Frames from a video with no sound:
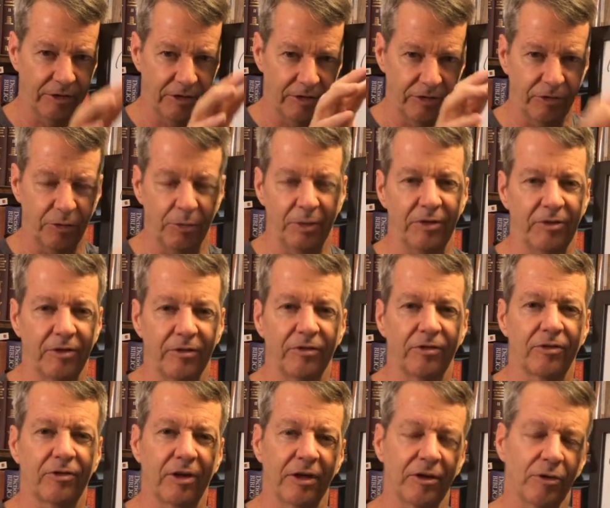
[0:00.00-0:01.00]
That's what
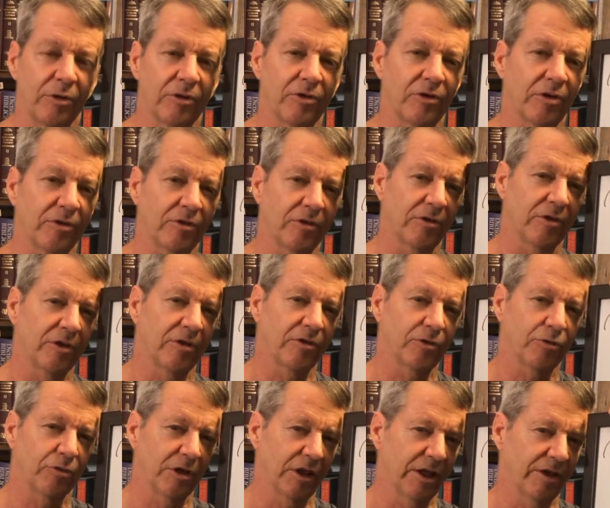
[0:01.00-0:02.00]
distinguishes this
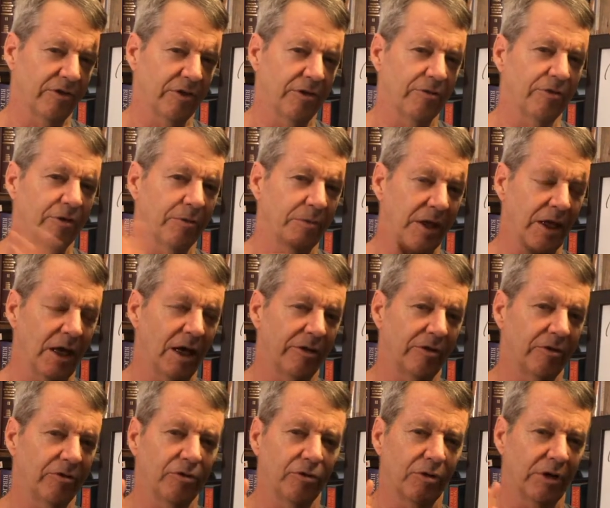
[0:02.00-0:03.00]
religion from the
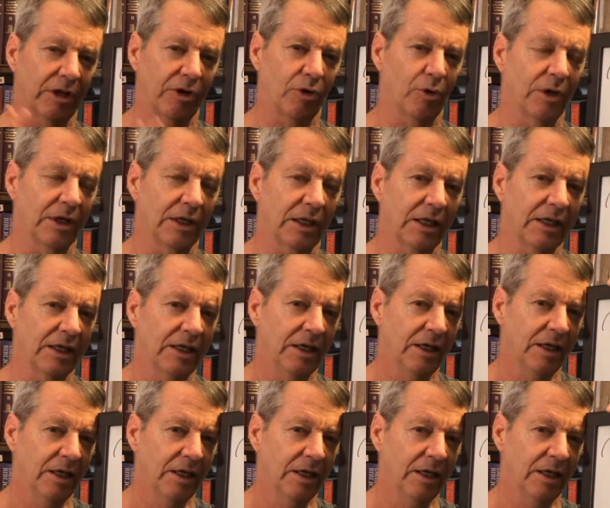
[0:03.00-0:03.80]
others really quickly.